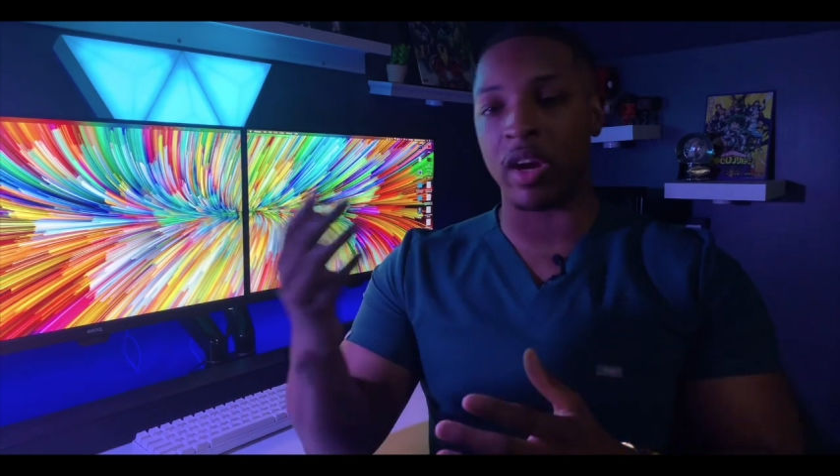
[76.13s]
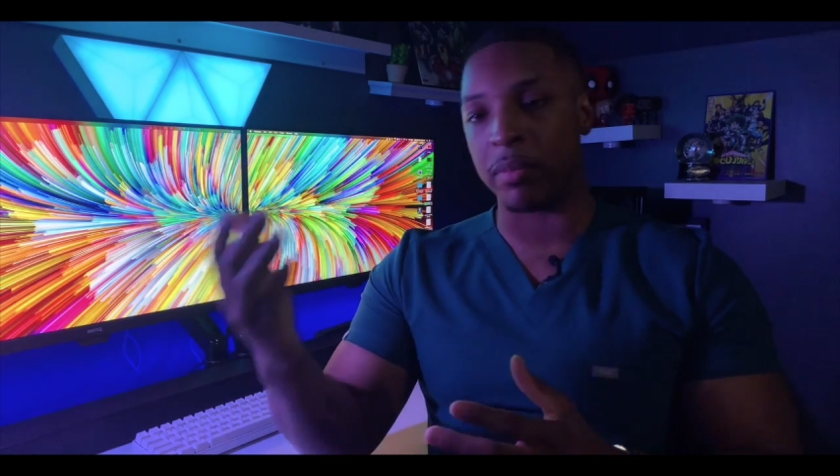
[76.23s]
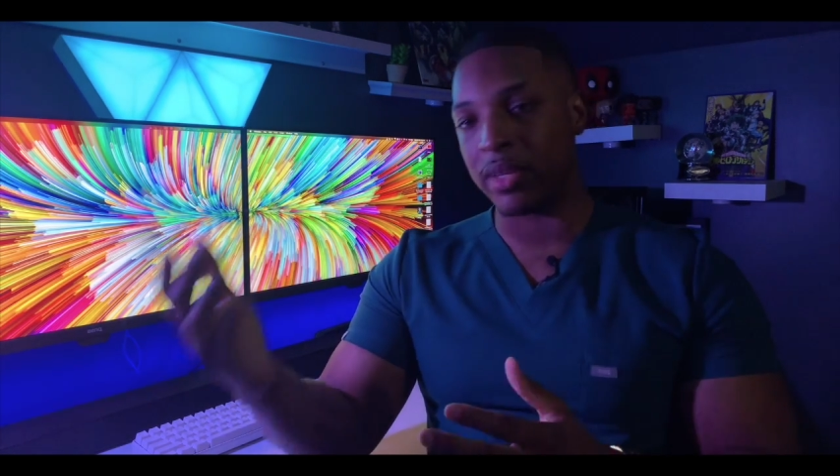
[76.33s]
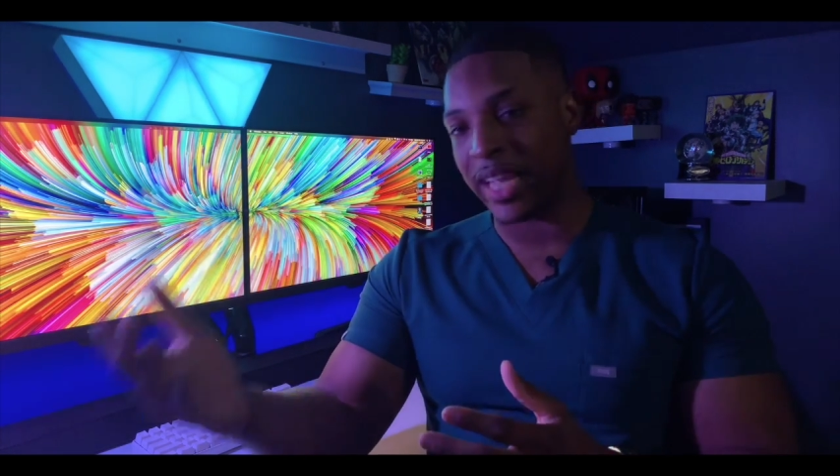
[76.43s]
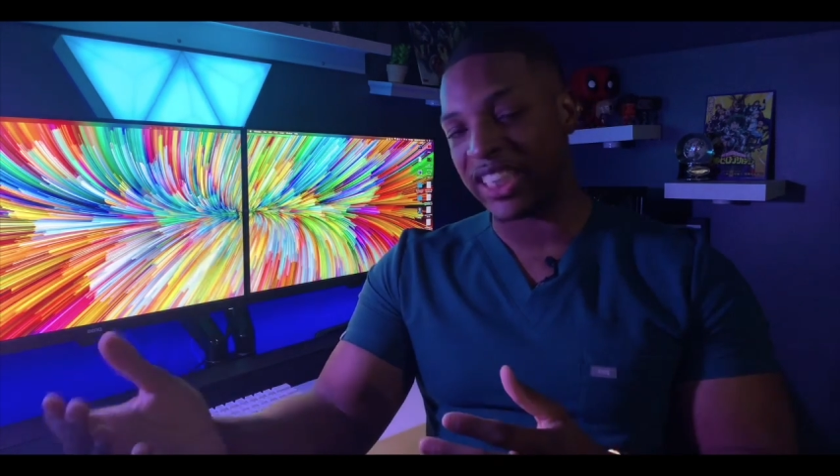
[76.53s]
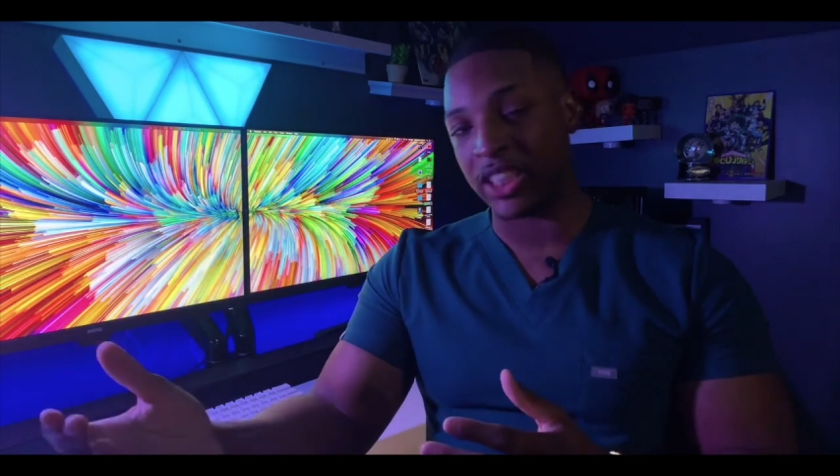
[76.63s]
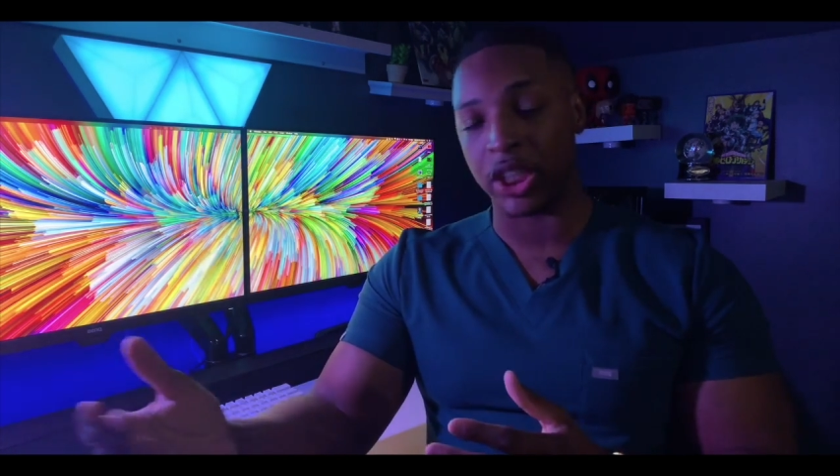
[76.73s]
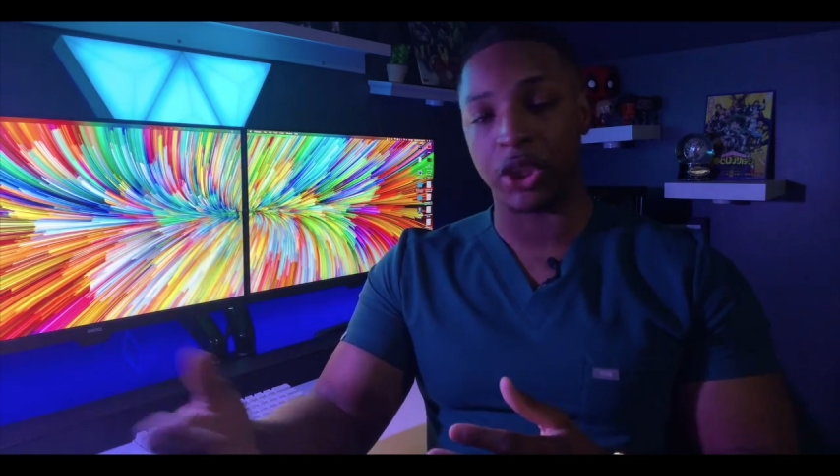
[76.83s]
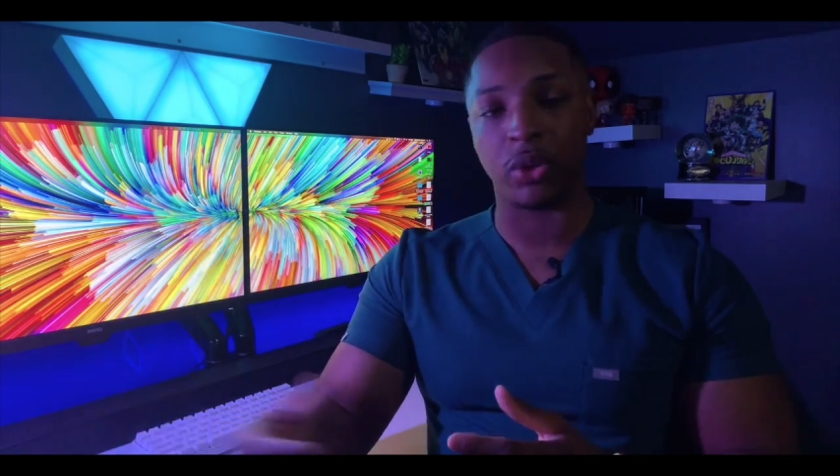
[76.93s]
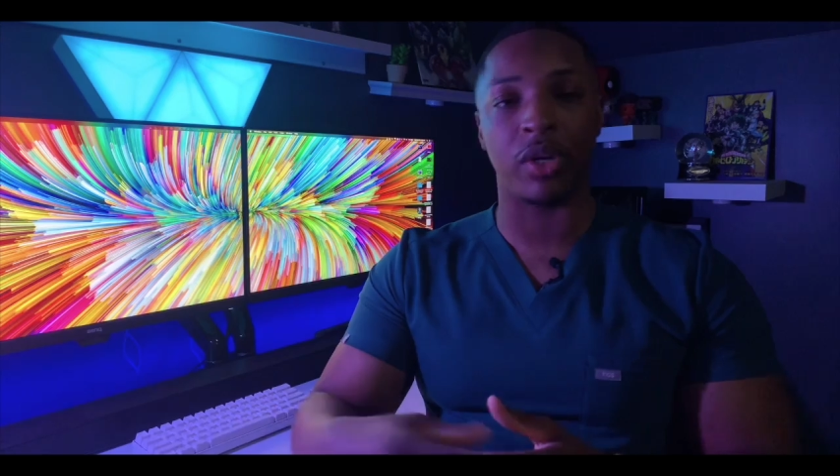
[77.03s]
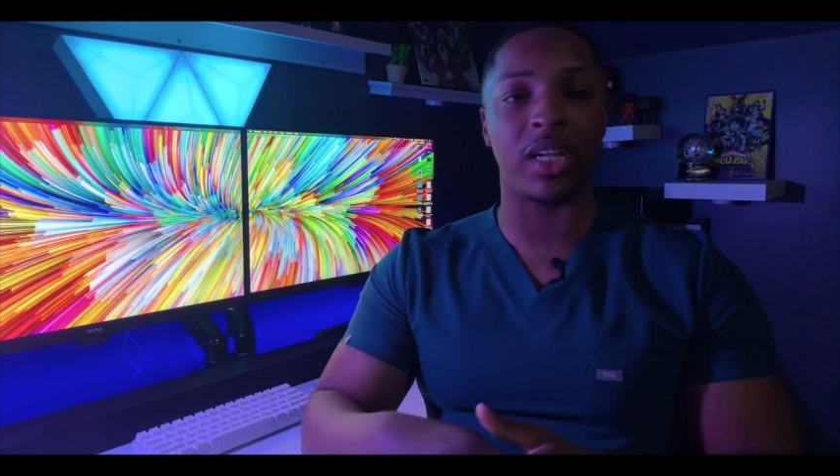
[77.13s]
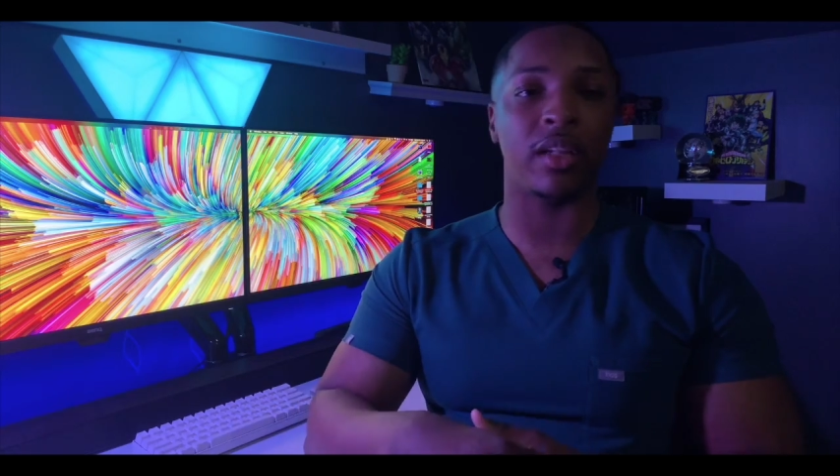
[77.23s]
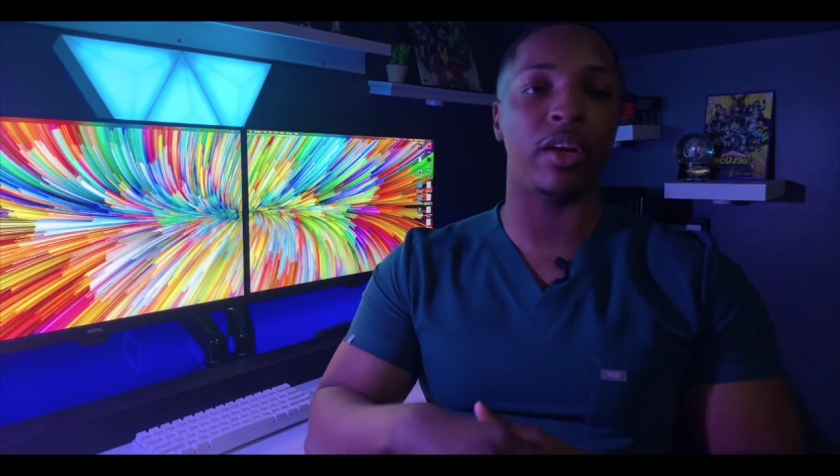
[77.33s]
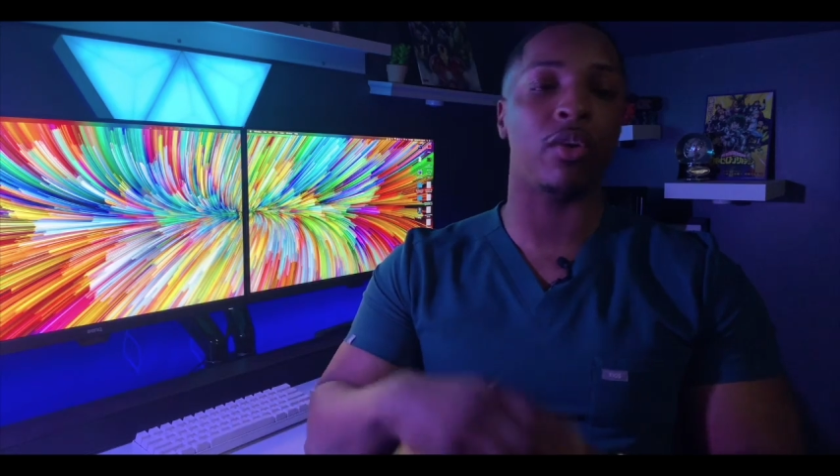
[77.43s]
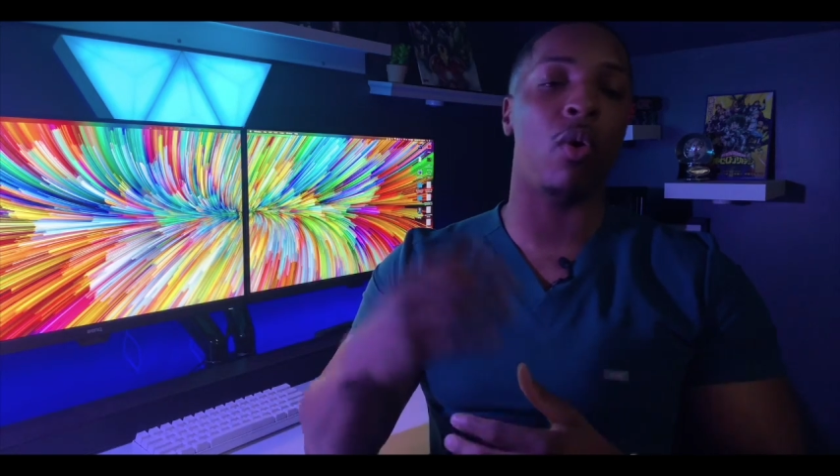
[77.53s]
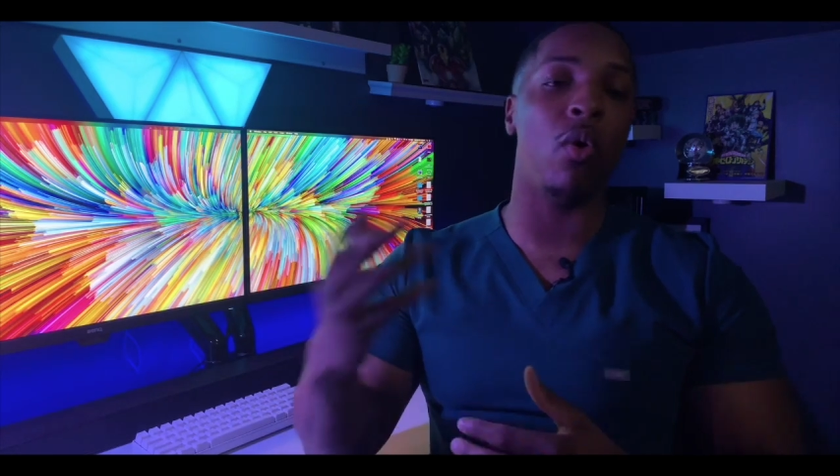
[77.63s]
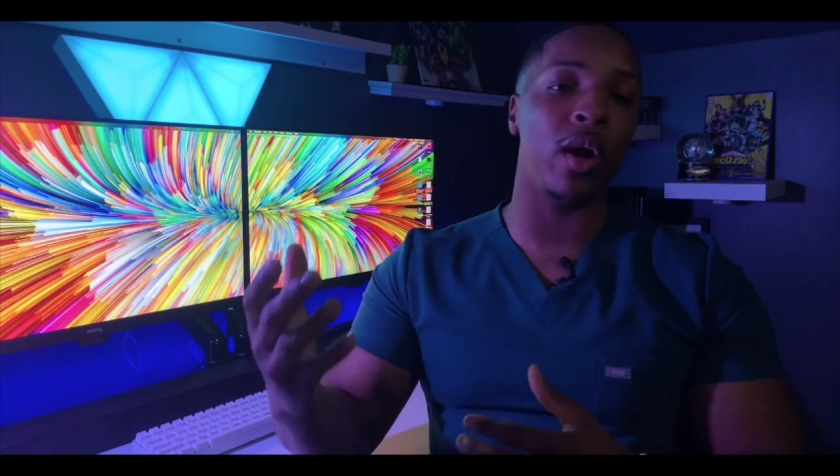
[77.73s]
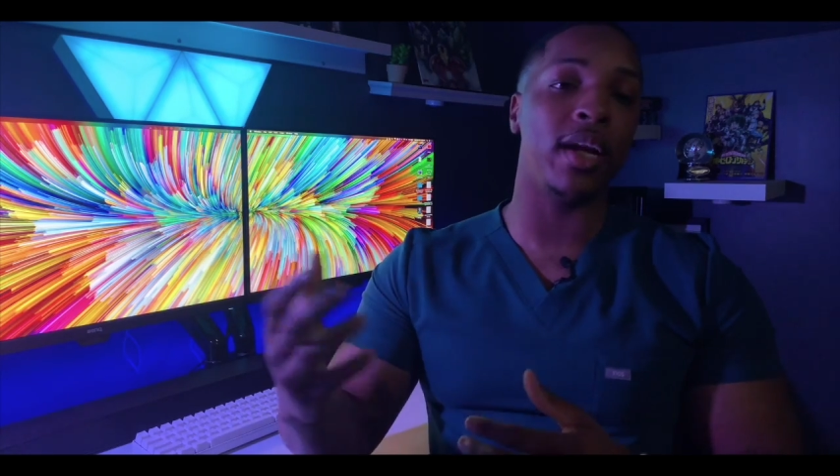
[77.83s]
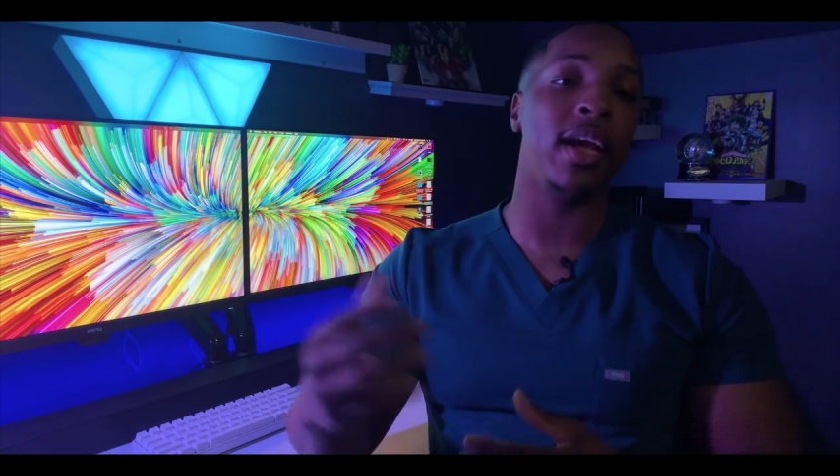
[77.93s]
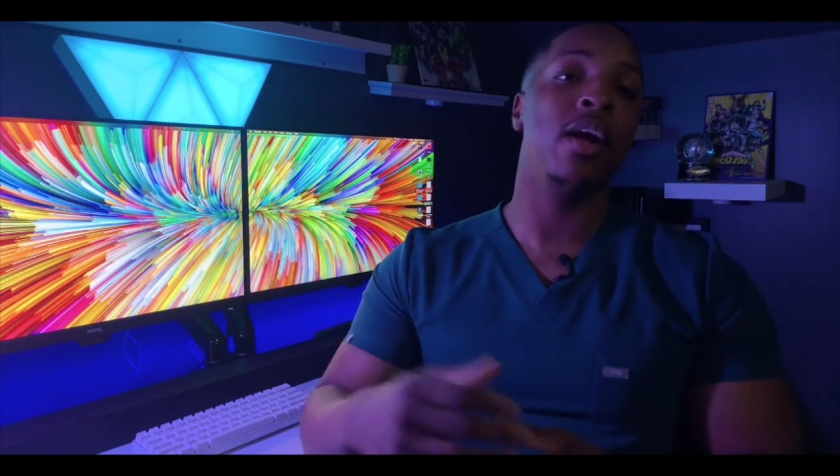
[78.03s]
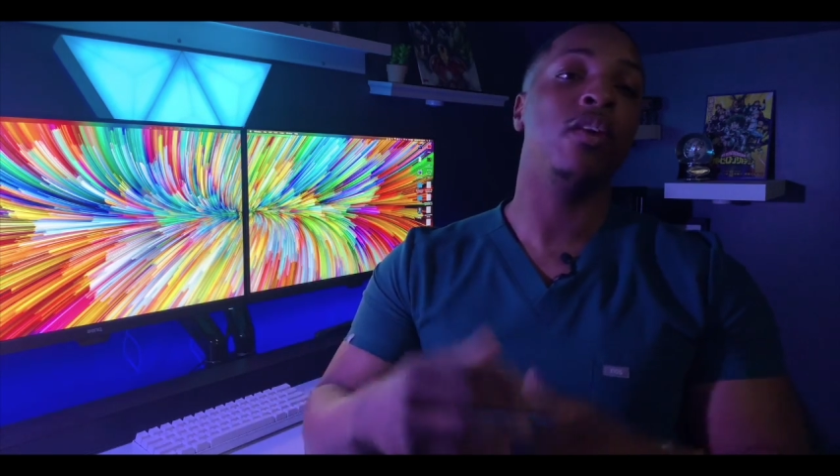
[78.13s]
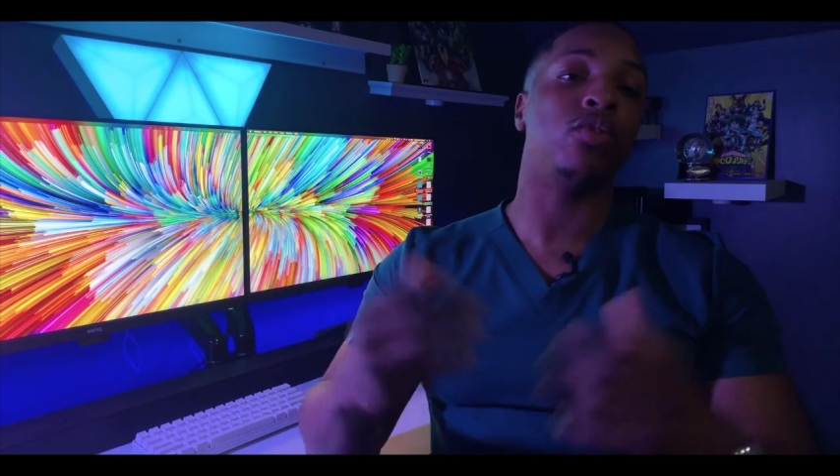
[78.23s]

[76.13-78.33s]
recommendation that you will need later on